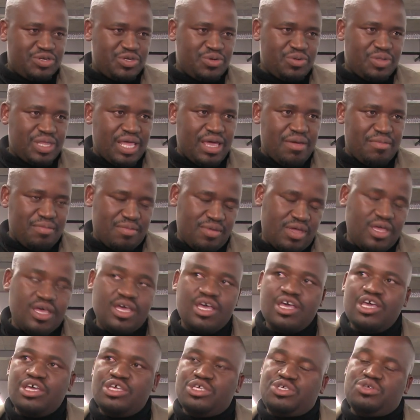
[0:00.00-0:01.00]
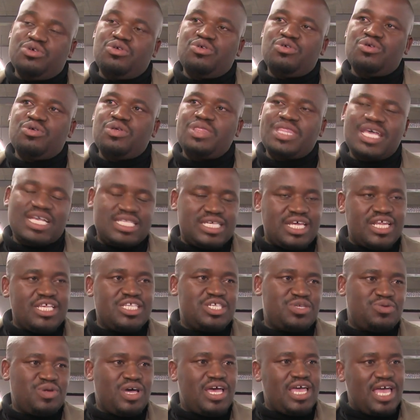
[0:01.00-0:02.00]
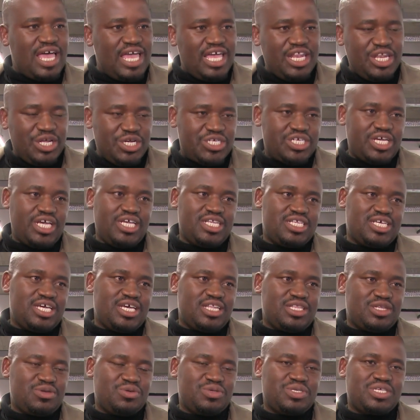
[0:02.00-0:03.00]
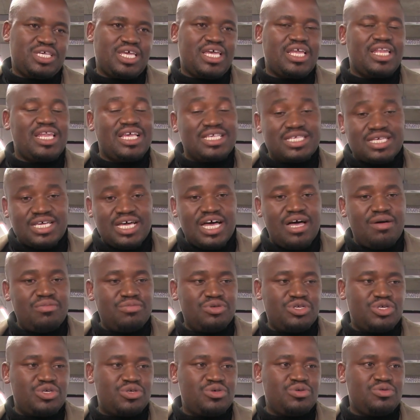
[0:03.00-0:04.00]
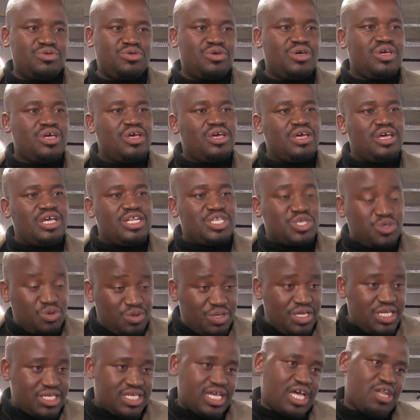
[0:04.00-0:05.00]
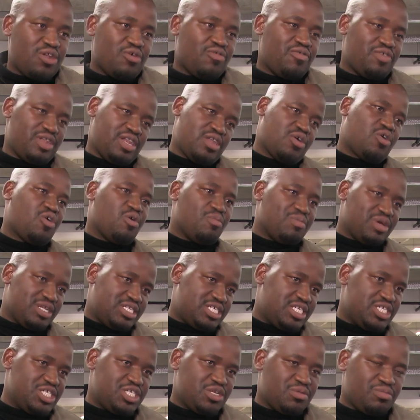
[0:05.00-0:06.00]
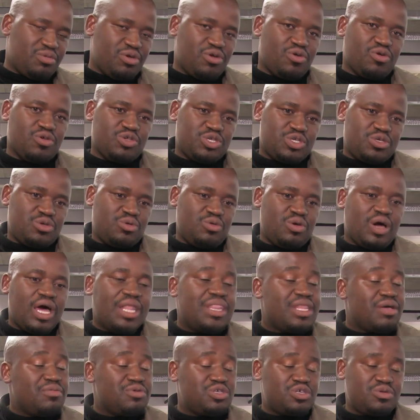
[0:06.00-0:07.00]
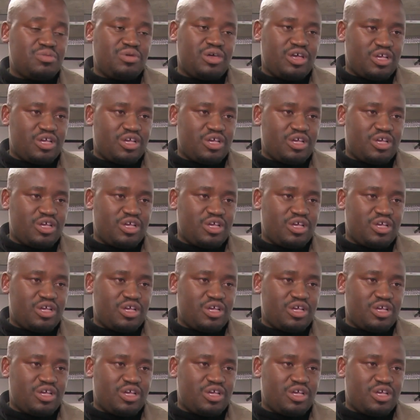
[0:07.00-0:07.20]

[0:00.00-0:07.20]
to them. So that's the reason why I initiated to say, let's come to, to this kind of a competition because you want them to be